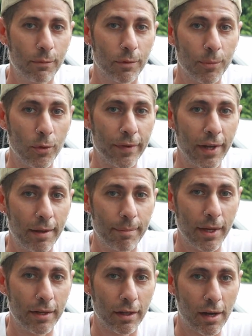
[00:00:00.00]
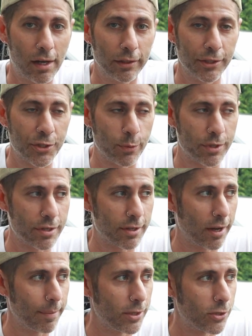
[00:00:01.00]
we're moving him into college, which is
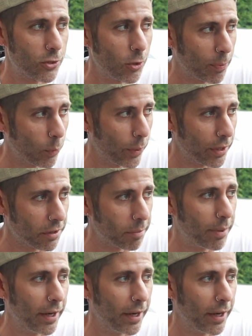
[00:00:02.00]
going to be super weird.